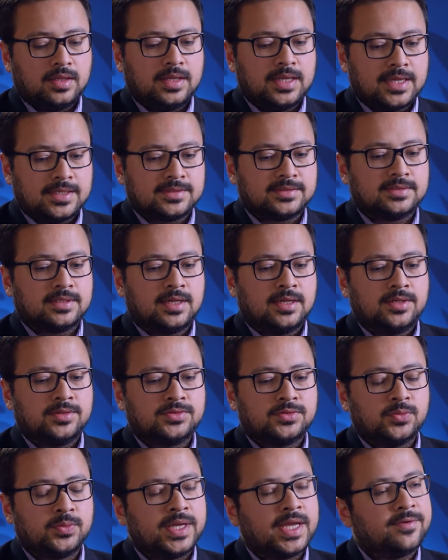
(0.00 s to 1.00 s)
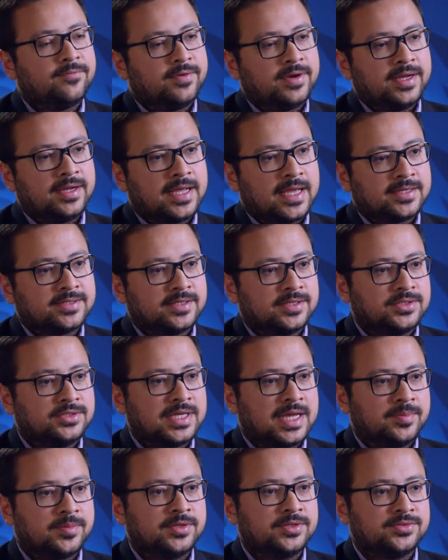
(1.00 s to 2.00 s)
Yes, uh, so we had very excellent
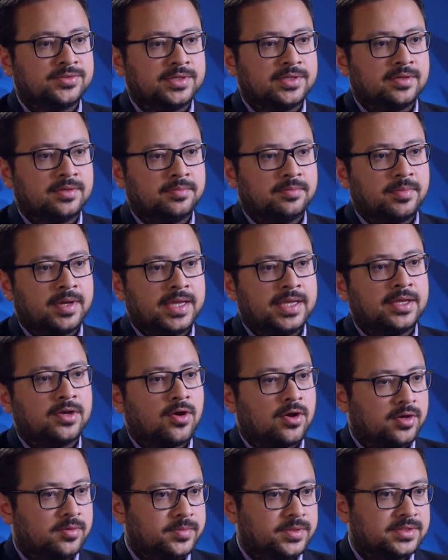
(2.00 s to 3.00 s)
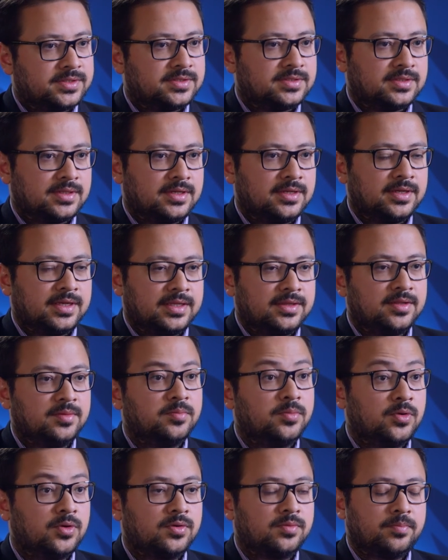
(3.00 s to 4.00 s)
chapters written by economists uh, in the
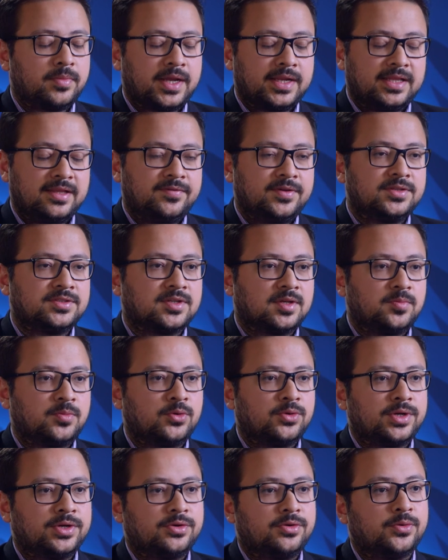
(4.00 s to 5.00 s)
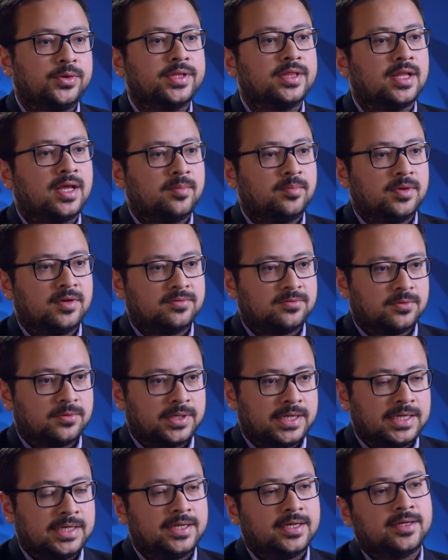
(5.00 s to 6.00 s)
book by Devesh Kapoor and mm-hmm. Rohit Lamba for
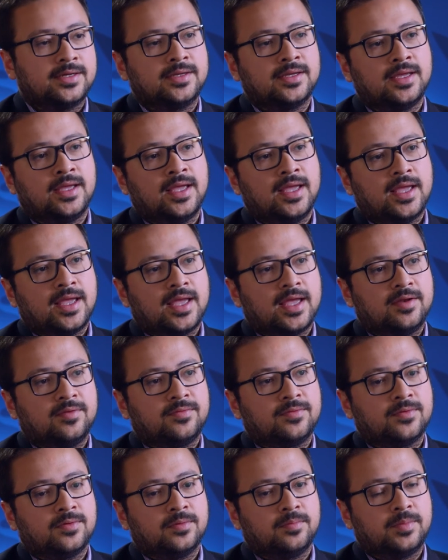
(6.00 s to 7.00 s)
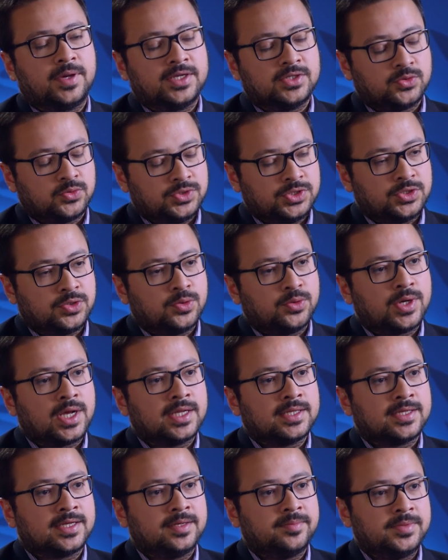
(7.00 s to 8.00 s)
India, and for, by Shujiro
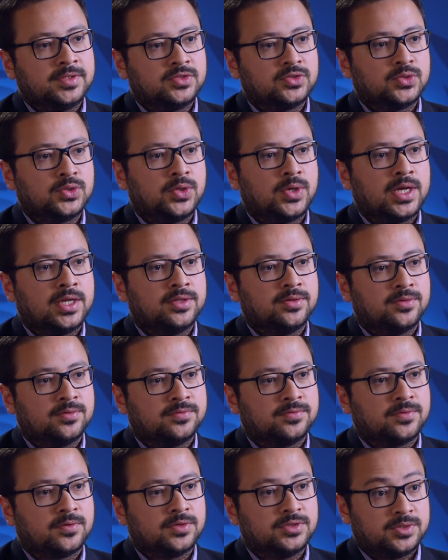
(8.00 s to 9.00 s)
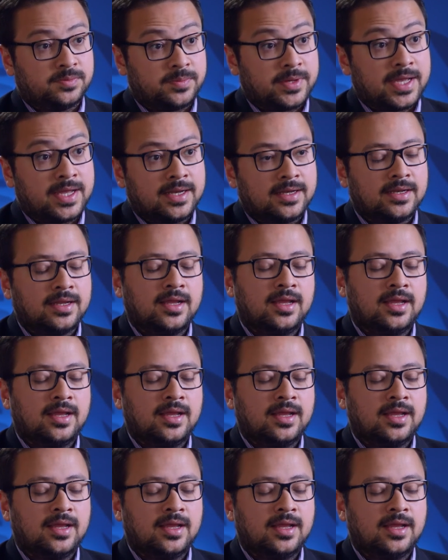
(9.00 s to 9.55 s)
Rata and Mitsuyo Ando for Japan.